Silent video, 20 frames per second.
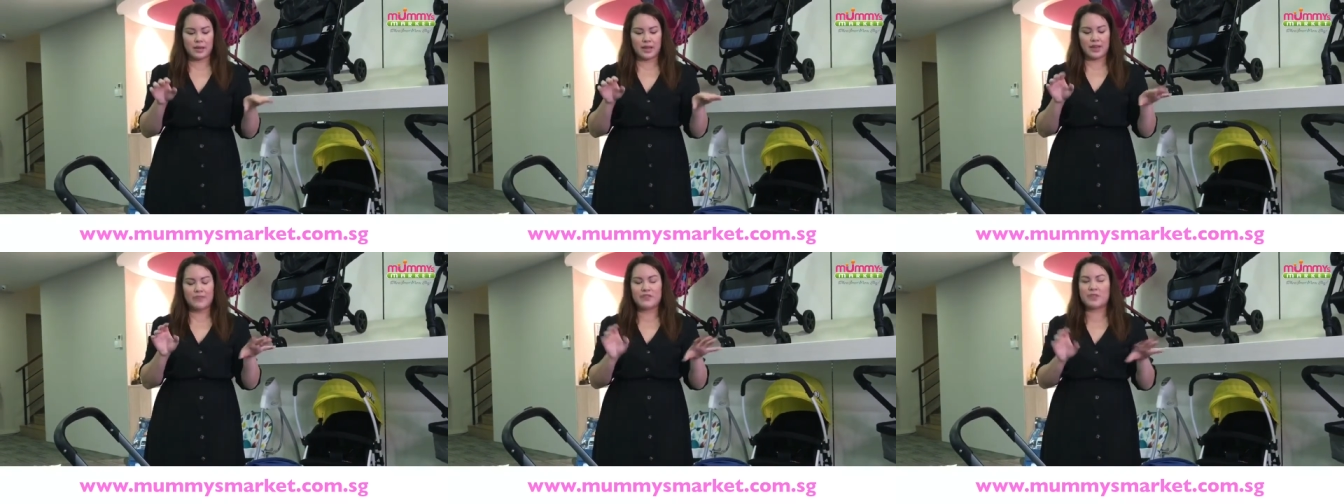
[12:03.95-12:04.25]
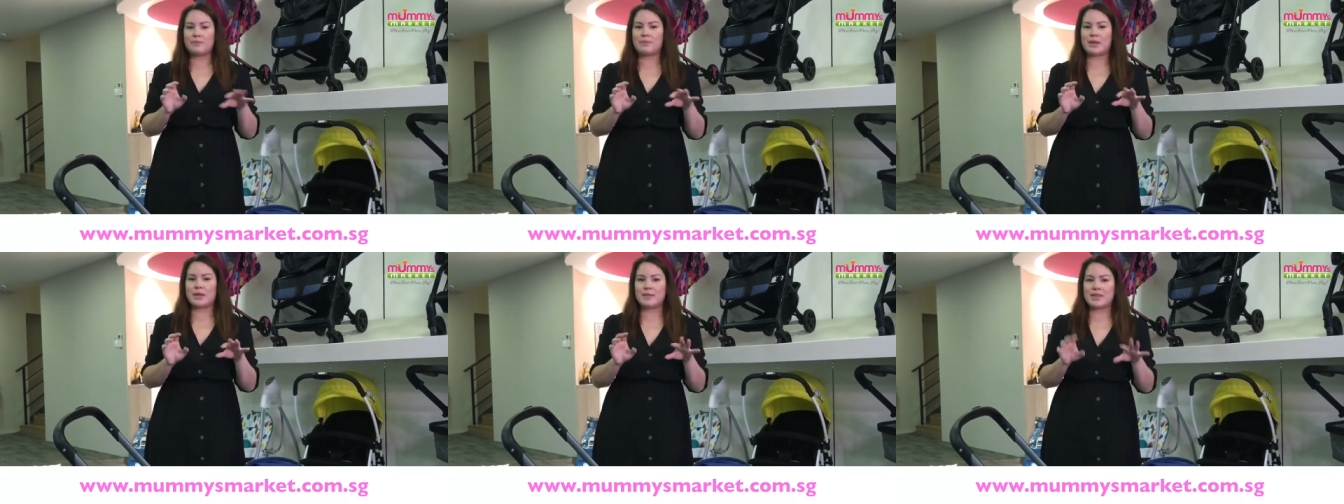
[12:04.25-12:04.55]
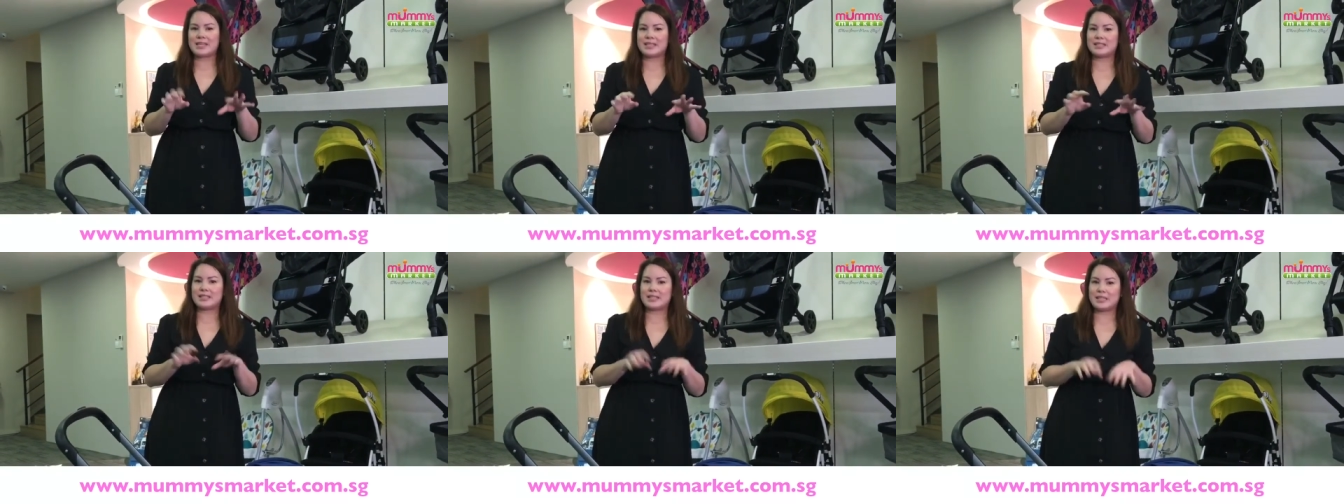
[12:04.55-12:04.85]
if the
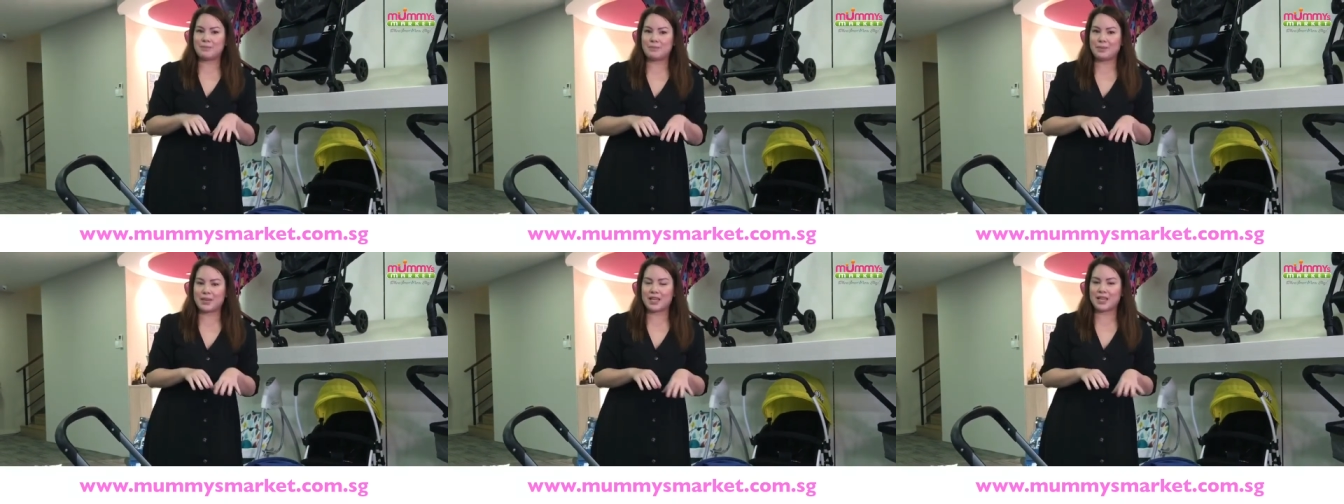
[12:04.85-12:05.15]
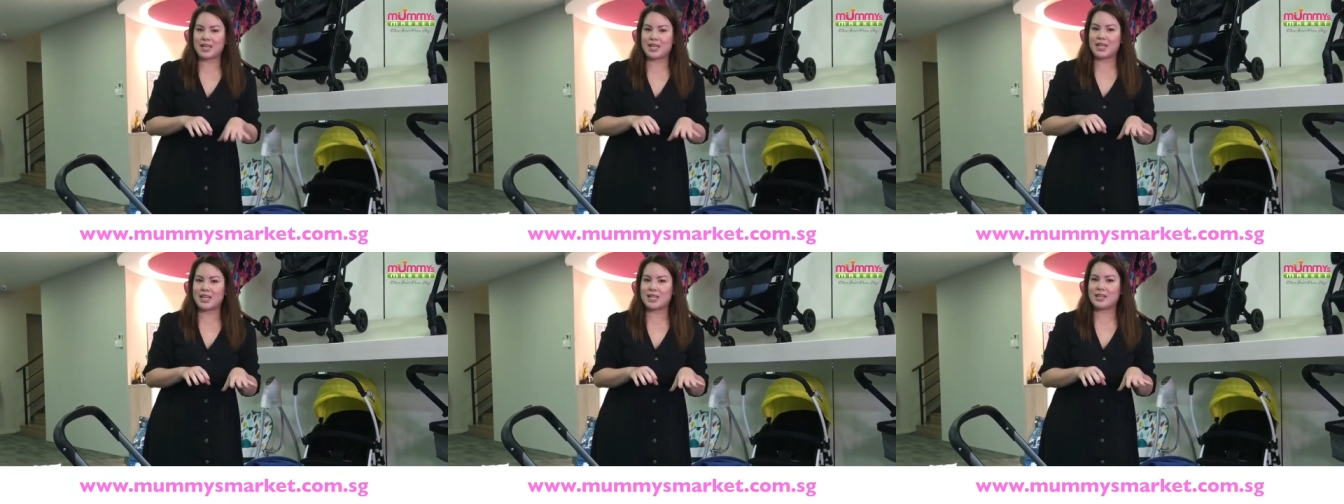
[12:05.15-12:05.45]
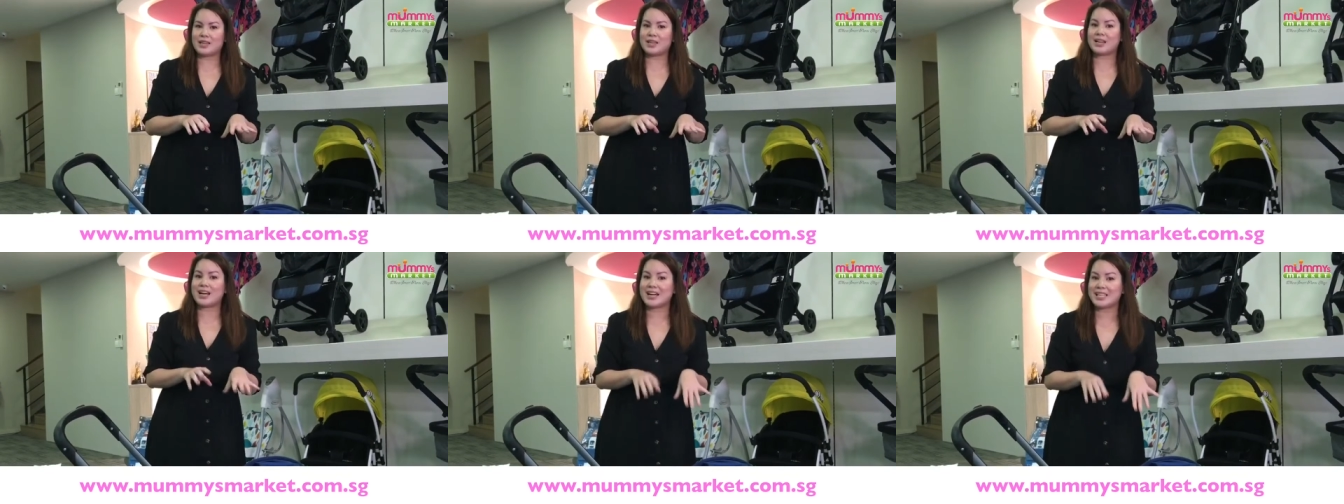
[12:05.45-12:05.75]
baby is sleeping in
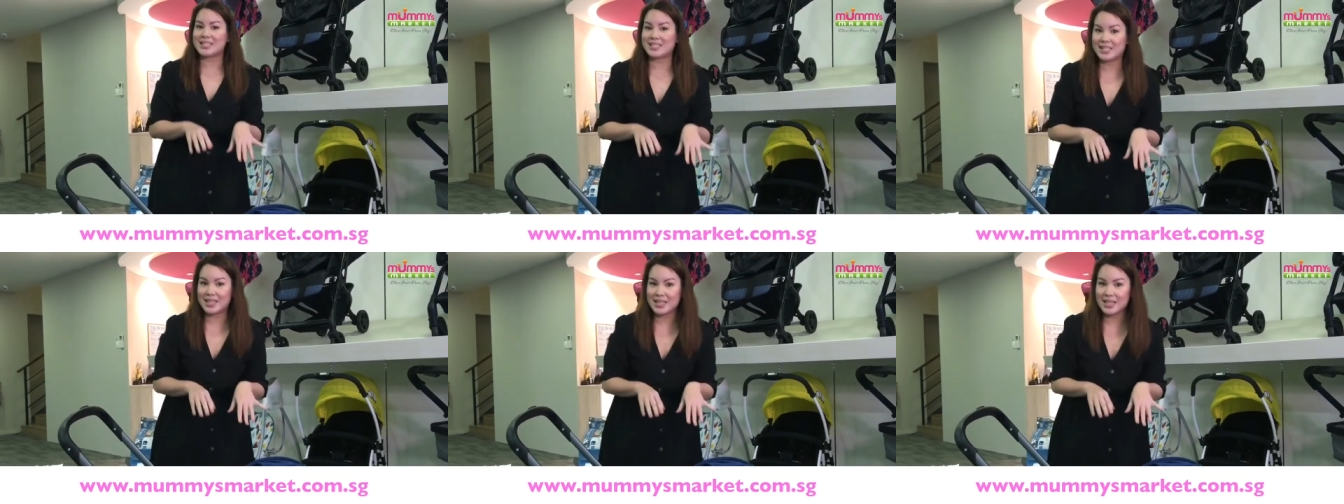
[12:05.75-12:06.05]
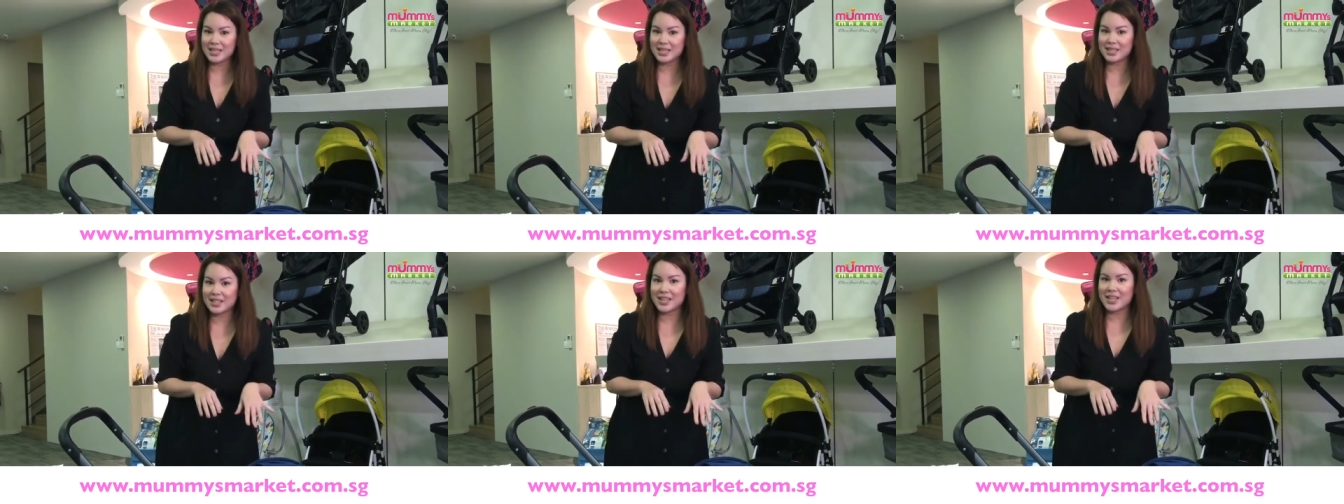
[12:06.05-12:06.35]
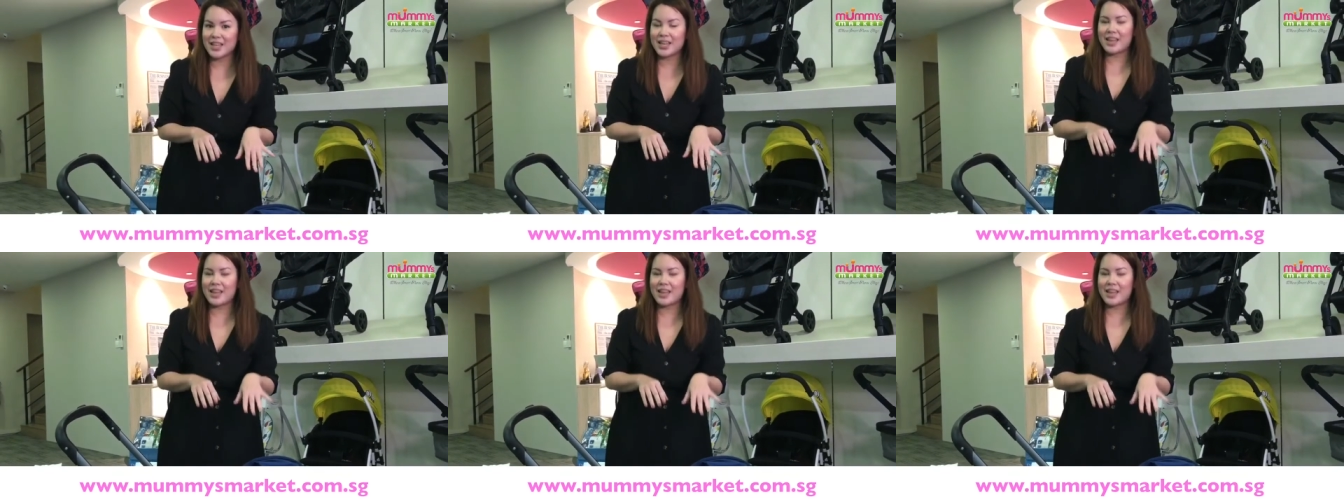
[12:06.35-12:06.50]
the car seat,